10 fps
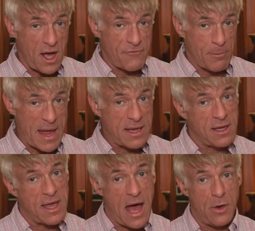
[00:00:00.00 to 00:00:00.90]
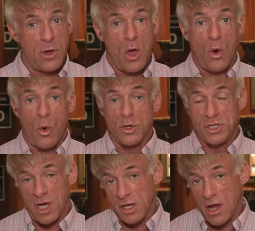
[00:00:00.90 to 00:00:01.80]
off your bank account, or
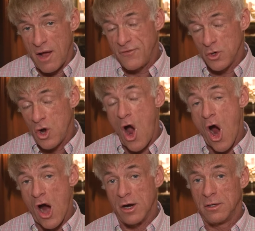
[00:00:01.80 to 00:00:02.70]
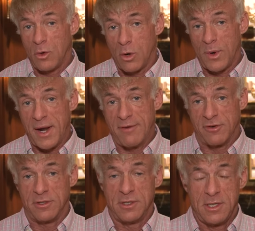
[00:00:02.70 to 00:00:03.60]
shutting off your car, or
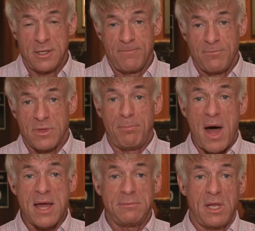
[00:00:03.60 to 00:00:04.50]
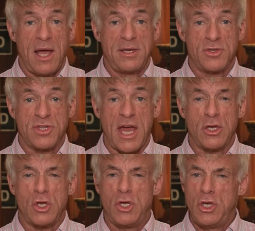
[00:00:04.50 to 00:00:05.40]
whatever. The bottom line is
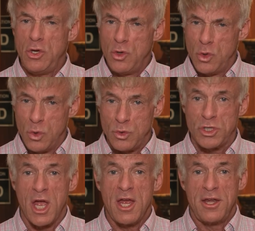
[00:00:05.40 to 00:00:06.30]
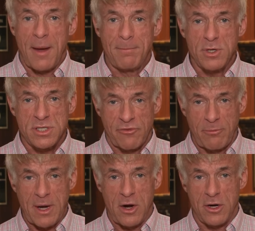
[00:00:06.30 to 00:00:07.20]
that huge numbers of
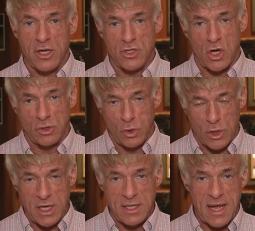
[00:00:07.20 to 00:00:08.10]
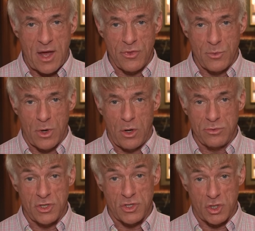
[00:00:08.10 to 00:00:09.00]
Americans are looking down the
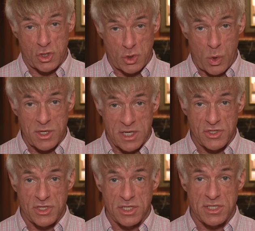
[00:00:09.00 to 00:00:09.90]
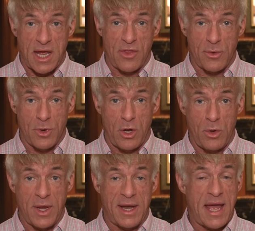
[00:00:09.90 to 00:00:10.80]
road, just a short distance down the
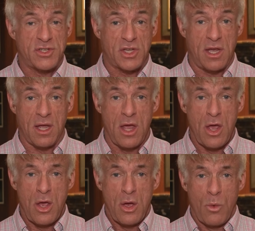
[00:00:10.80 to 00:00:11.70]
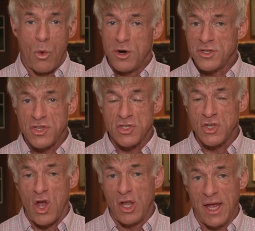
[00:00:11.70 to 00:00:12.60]
road, and asking, where does
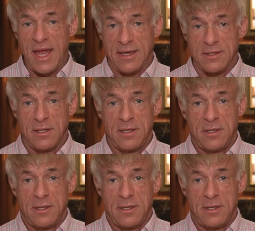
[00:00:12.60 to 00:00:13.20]
this all end?